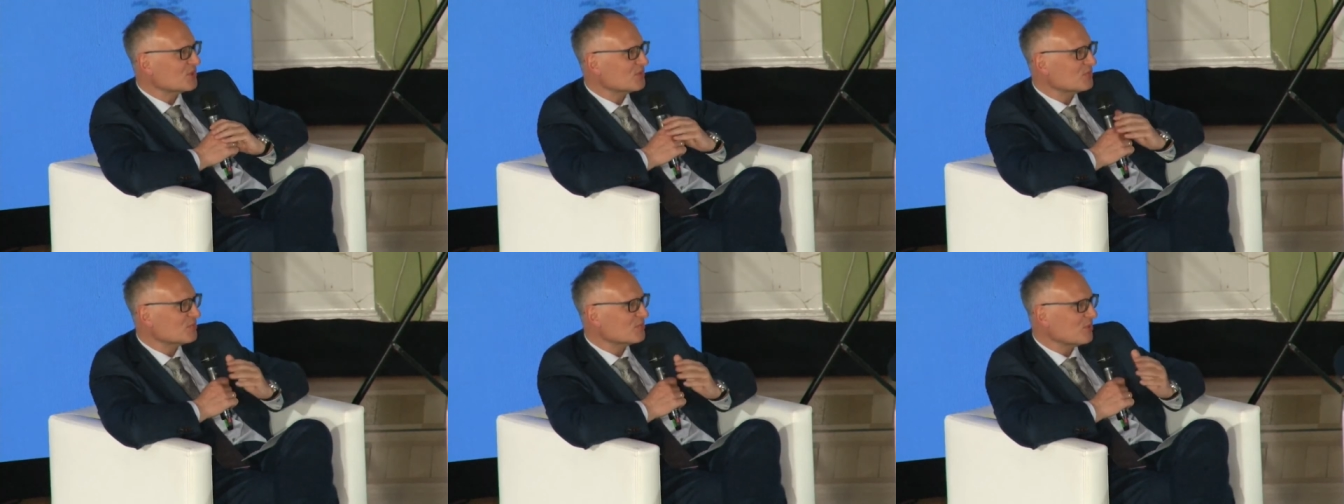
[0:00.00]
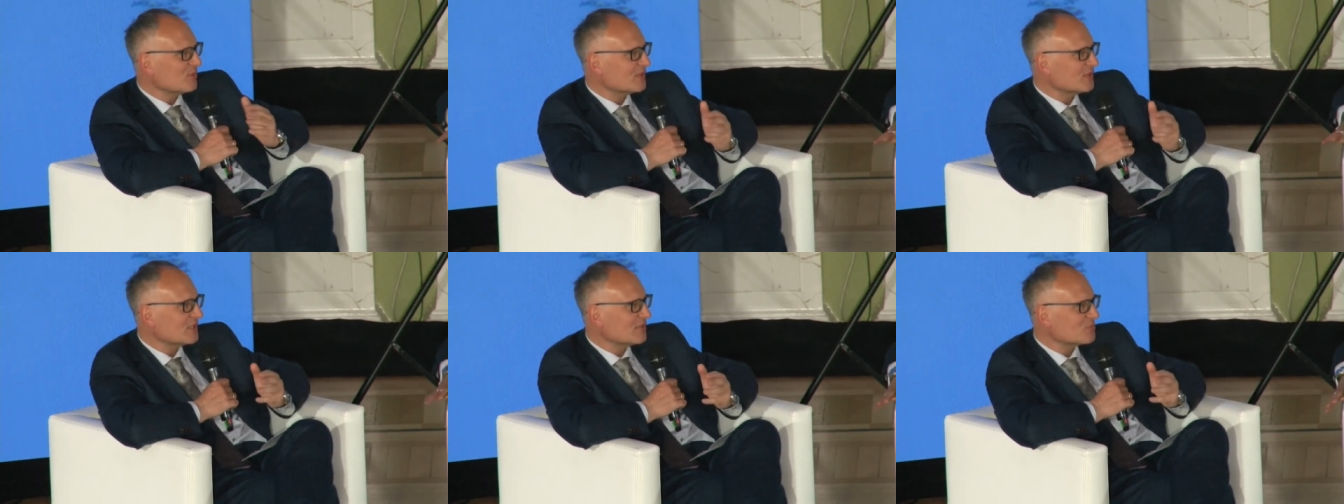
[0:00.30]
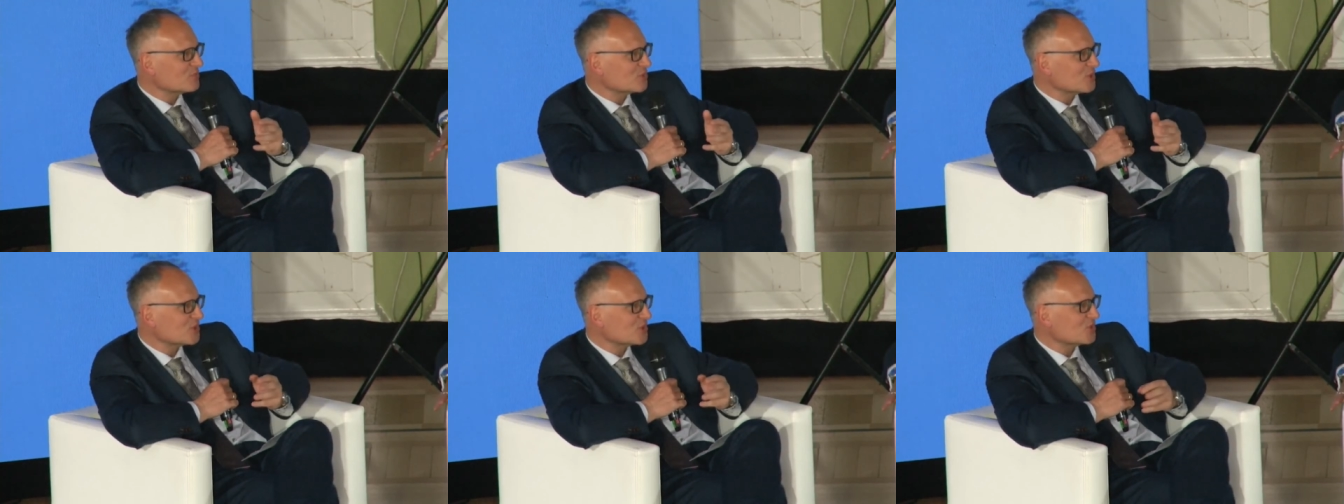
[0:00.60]
the
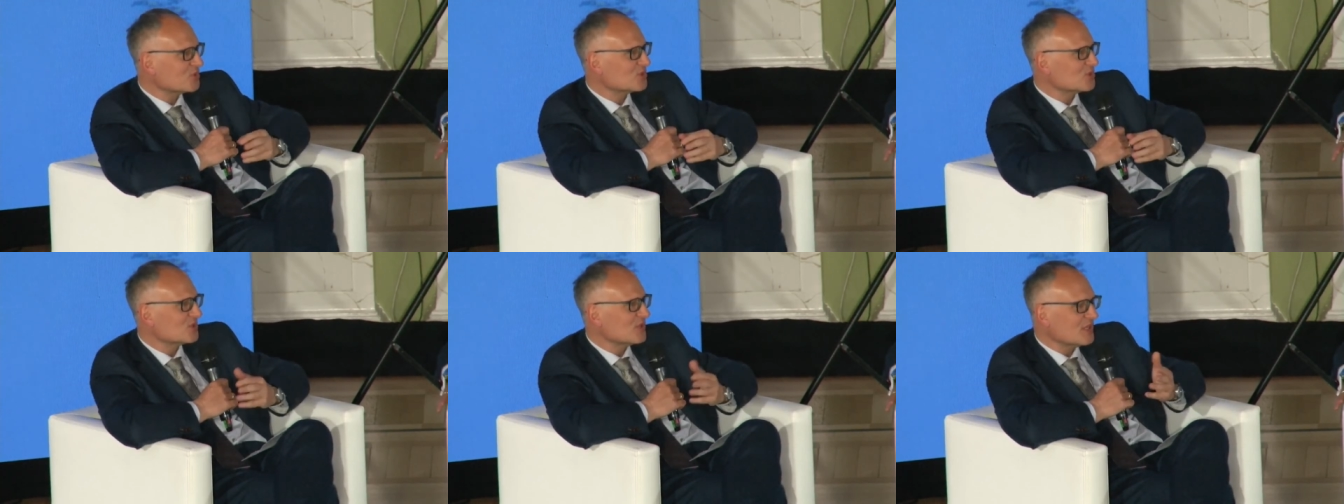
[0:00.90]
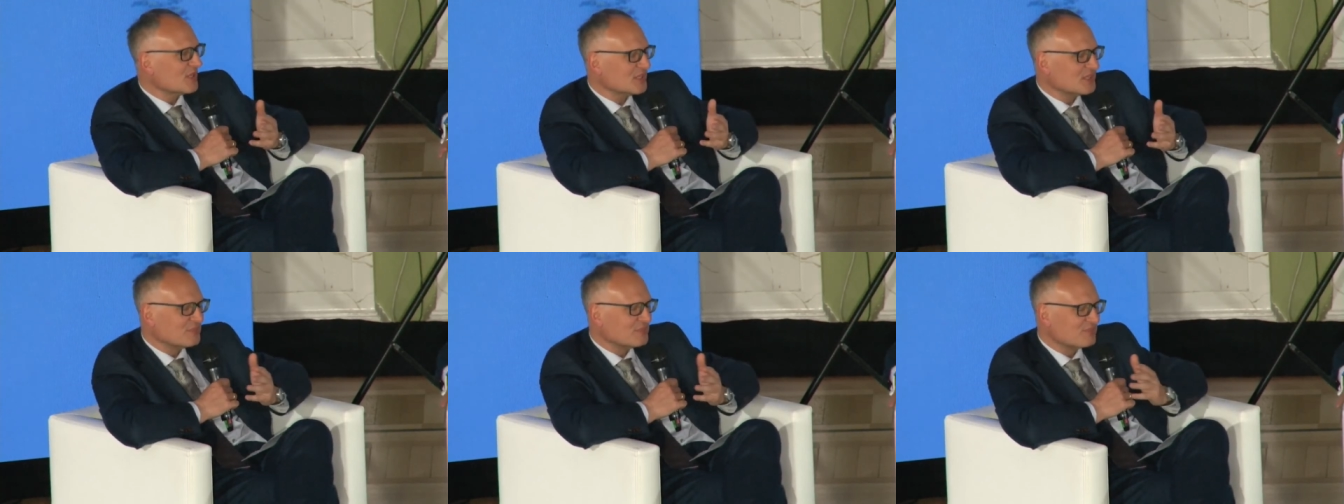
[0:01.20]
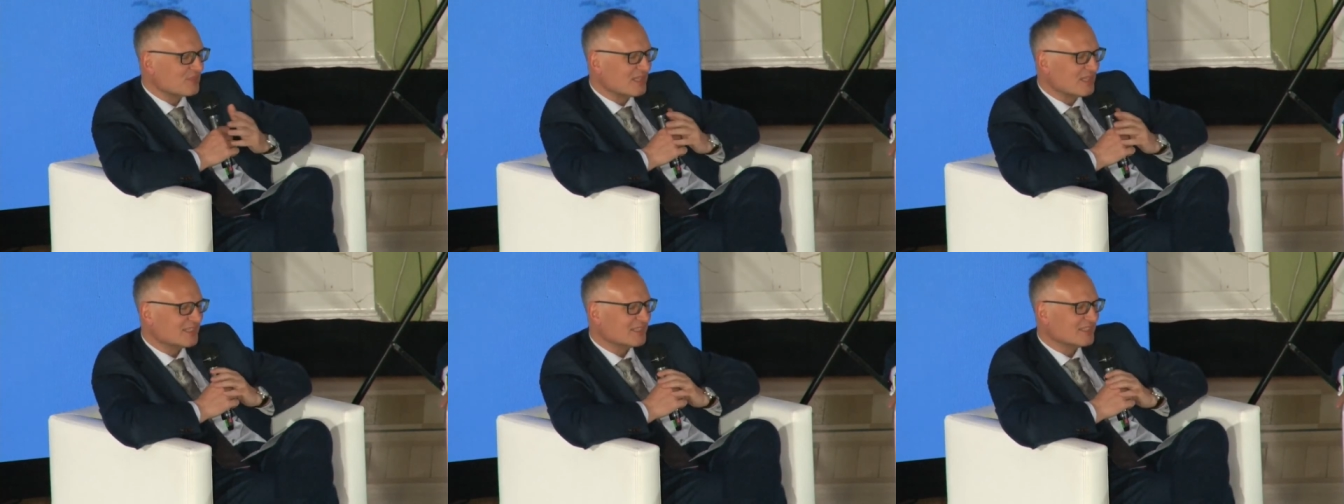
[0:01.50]
right to choose
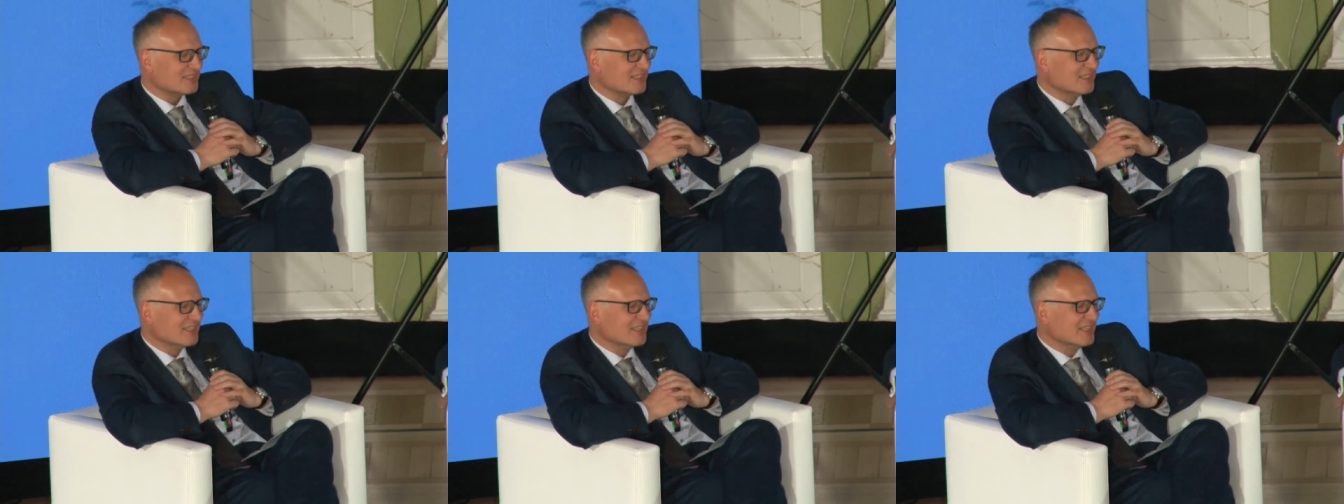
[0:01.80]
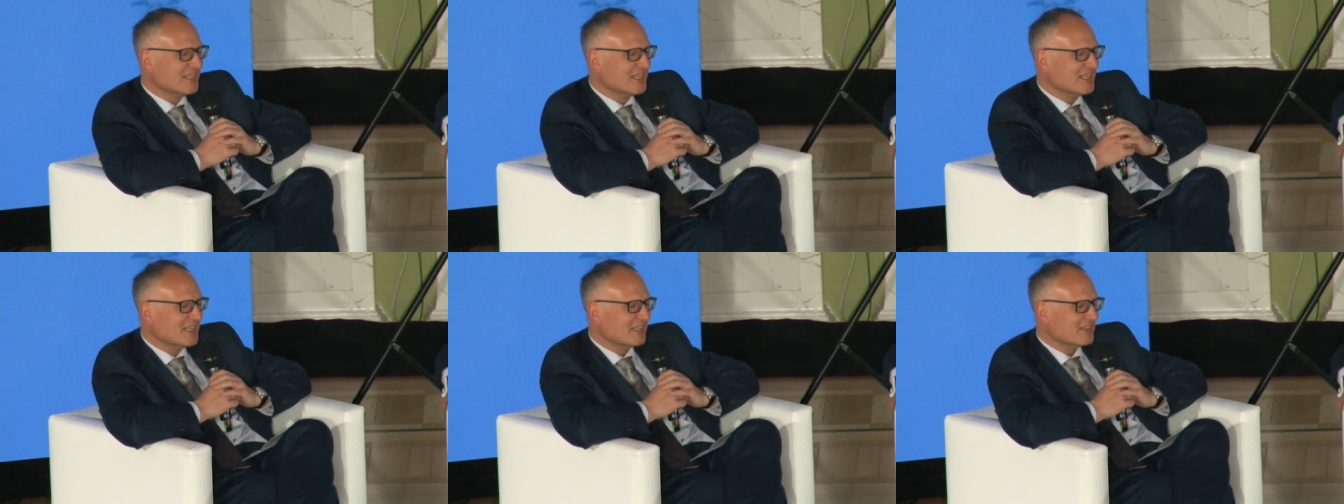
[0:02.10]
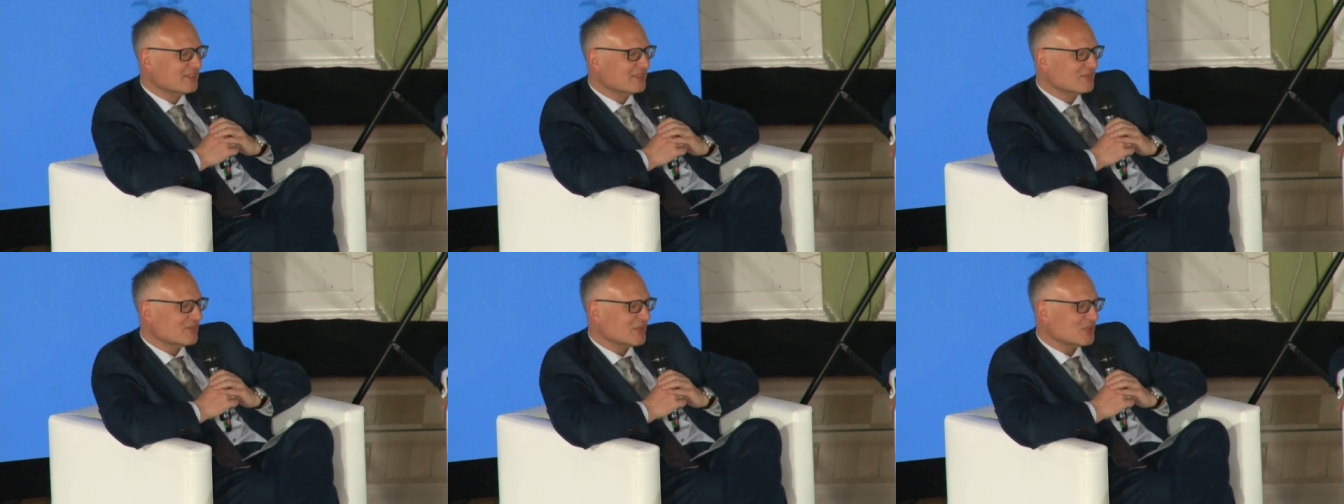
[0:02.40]
whether you are a man or a
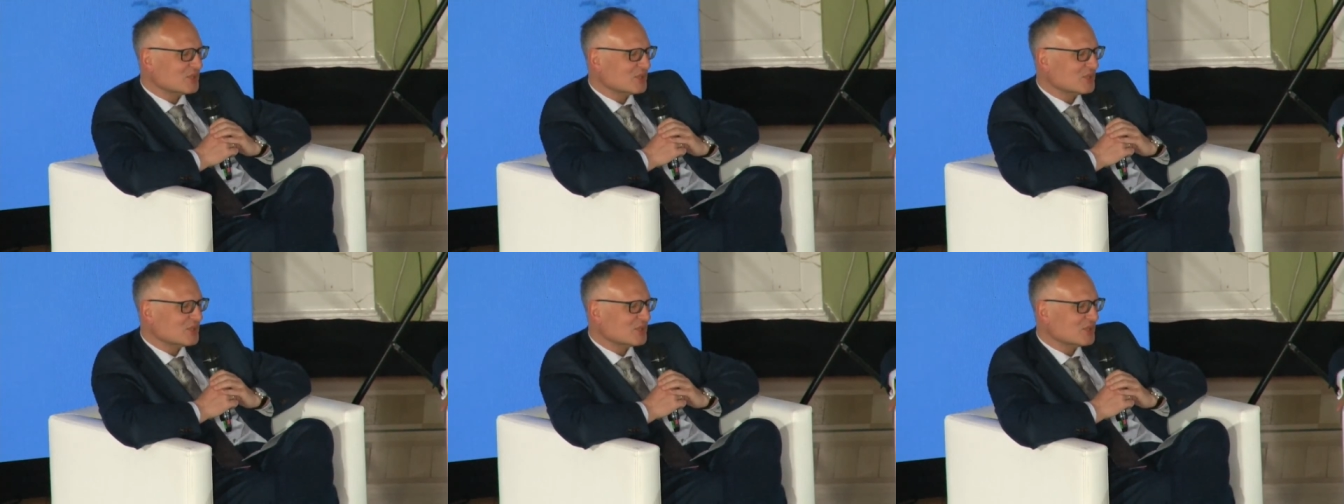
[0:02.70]
woman,